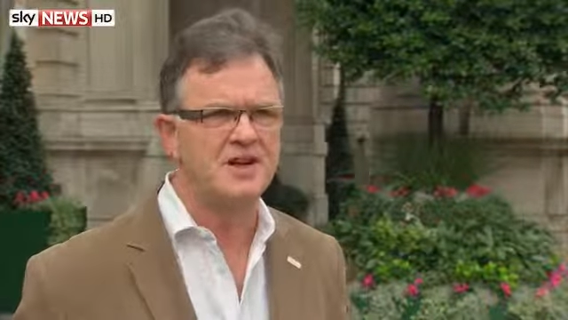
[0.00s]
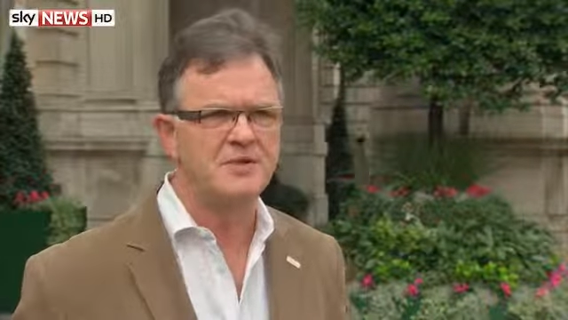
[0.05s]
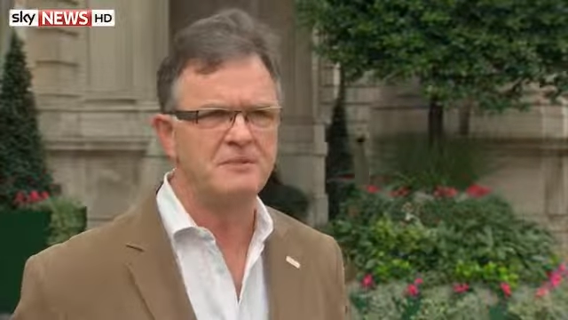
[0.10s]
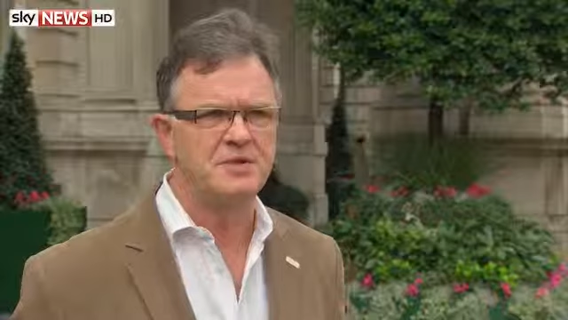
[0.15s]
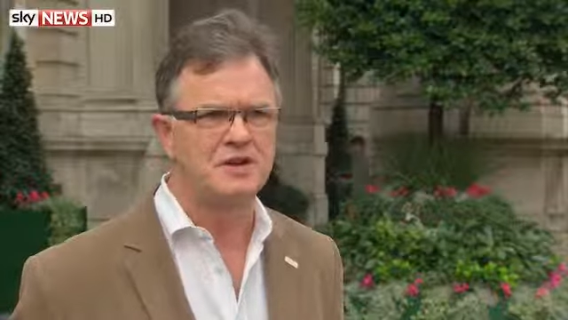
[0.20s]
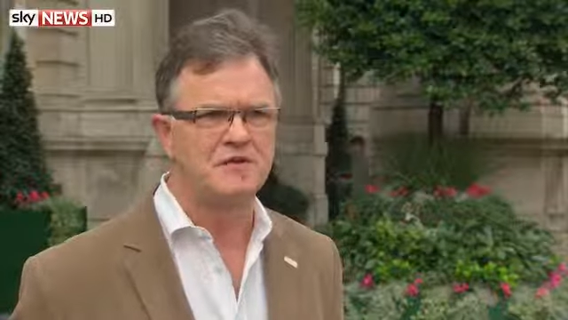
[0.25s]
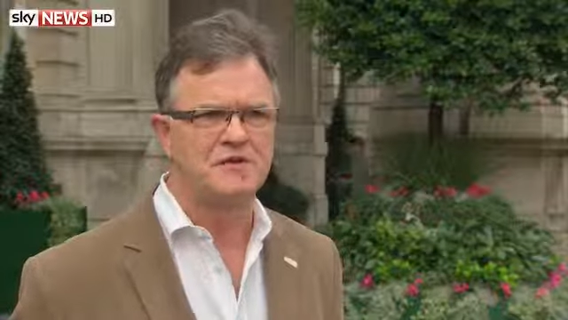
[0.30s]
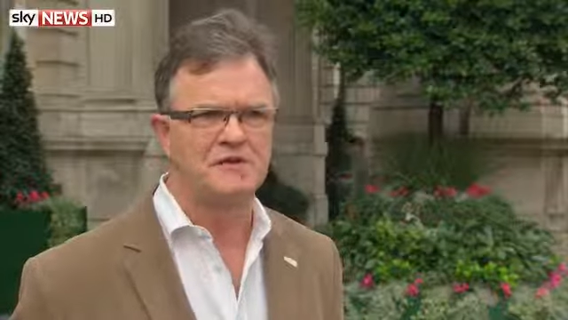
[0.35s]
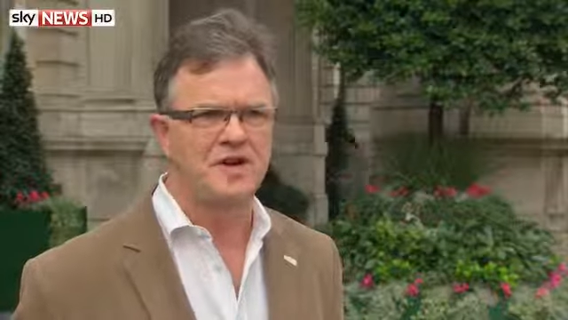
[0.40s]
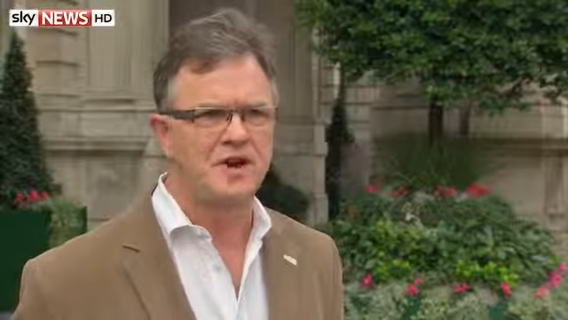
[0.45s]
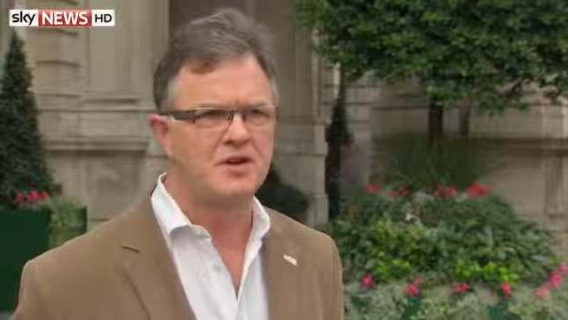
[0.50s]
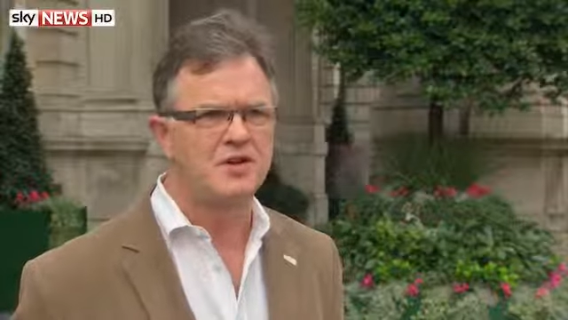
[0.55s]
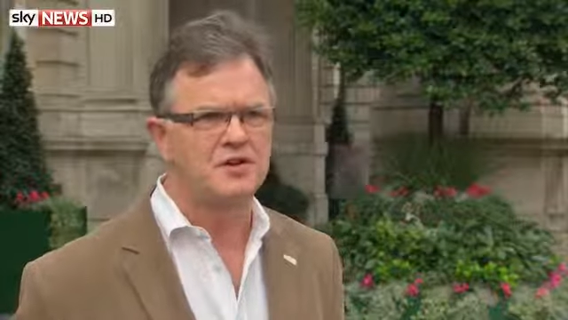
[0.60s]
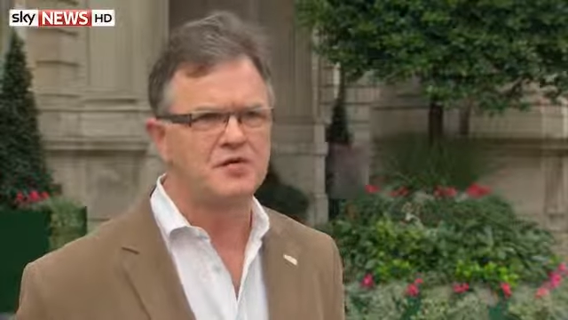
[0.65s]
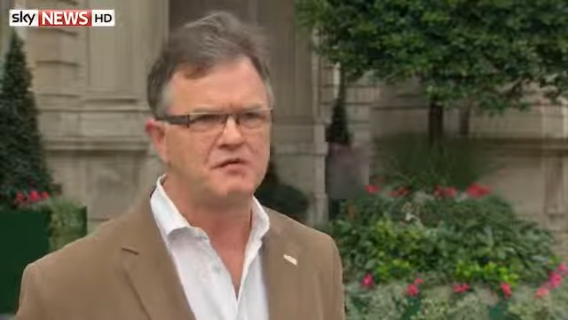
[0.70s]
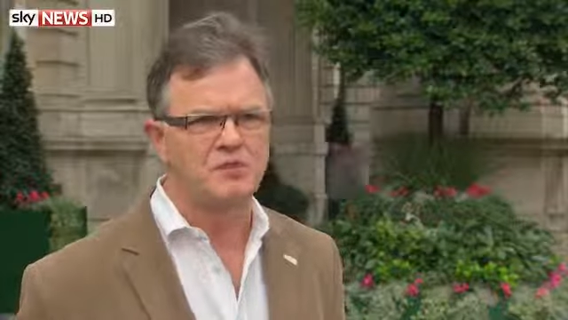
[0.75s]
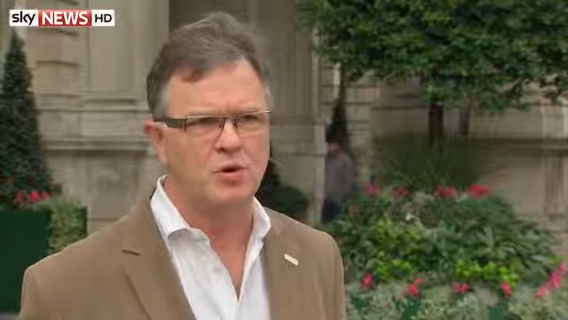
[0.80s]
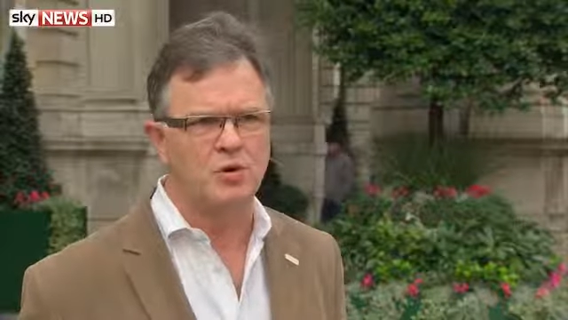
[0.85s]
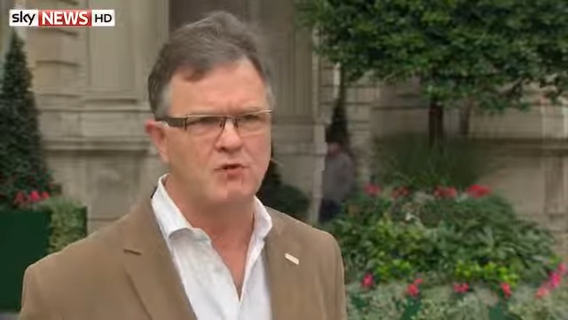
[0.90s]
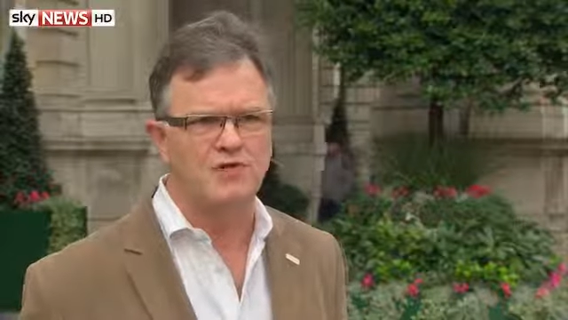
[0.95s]
But Fiona
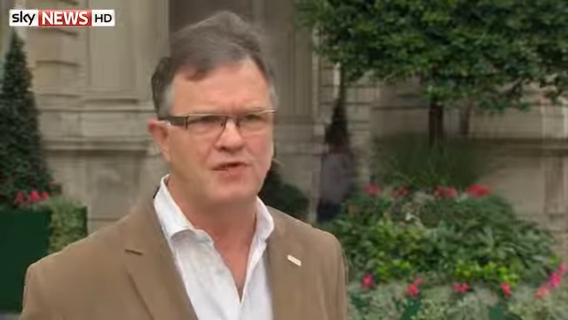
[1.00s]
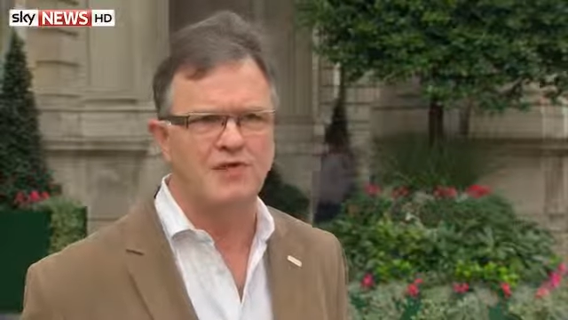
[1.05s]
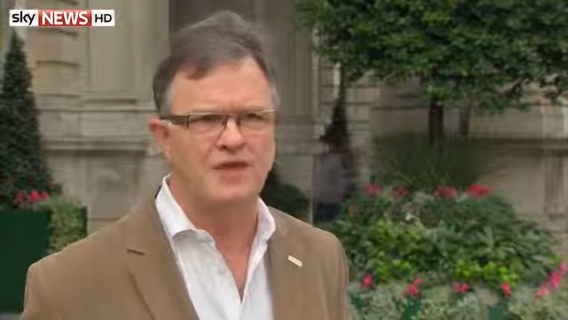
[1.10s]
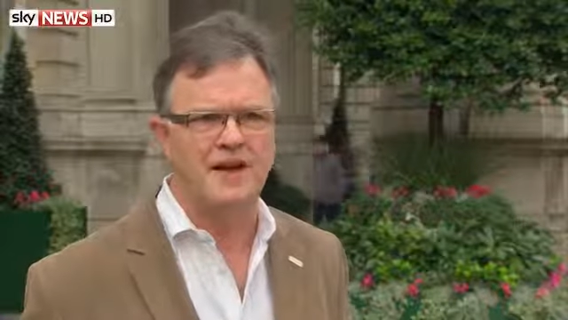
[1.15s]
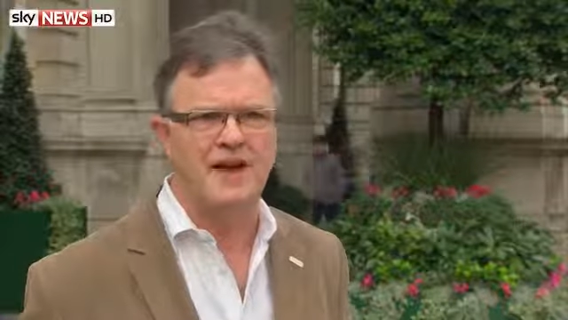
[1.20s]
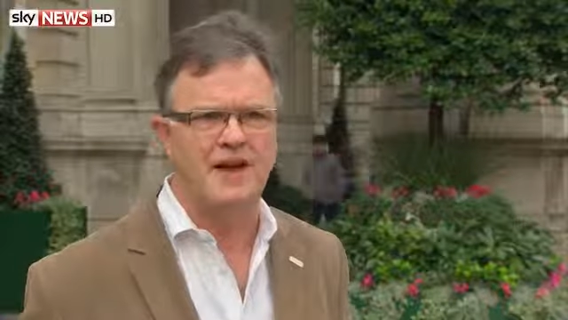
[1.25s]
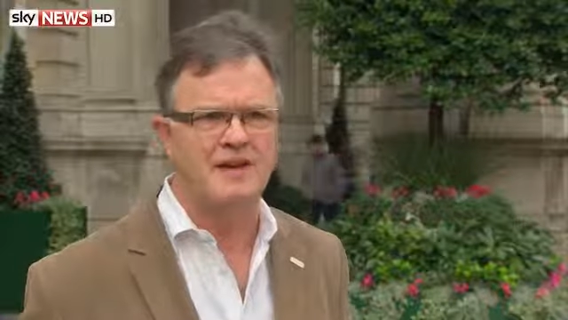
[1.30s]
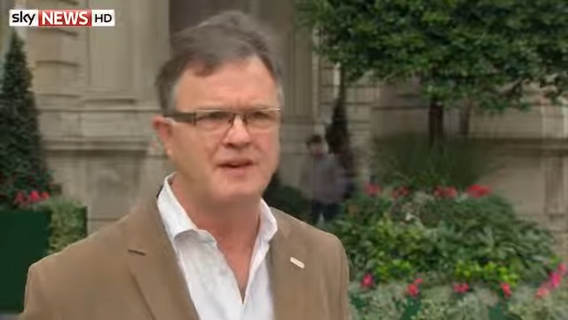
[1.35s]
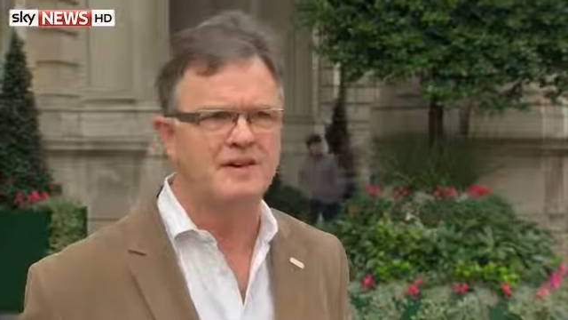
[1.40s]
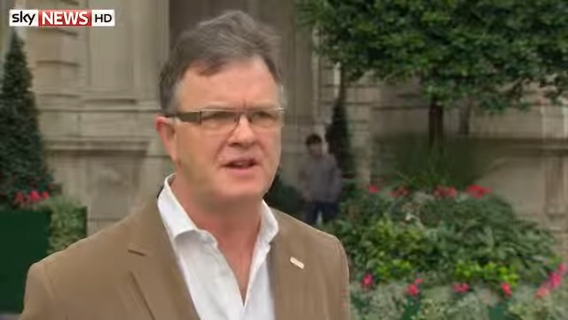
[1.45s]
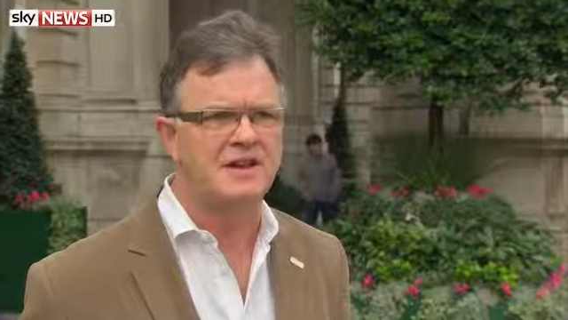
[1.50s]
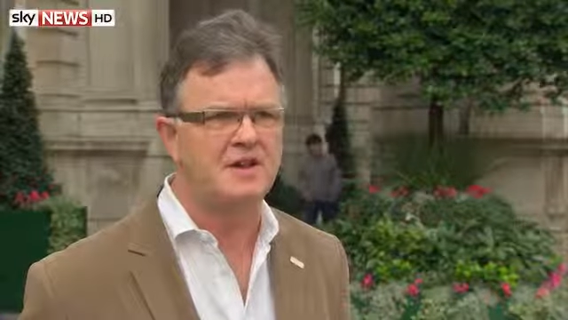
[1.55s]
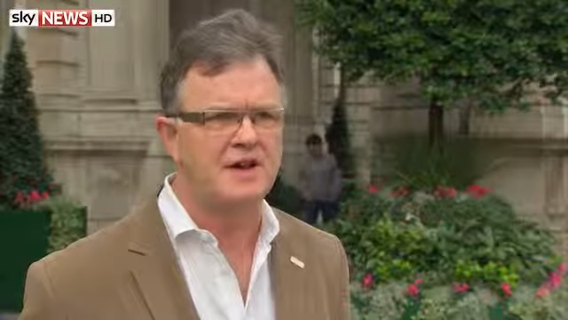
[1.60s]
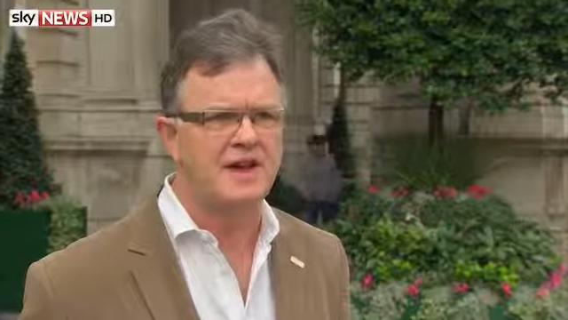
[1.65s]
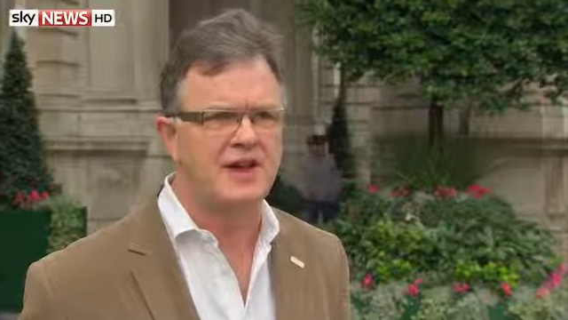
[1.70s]
Woolf and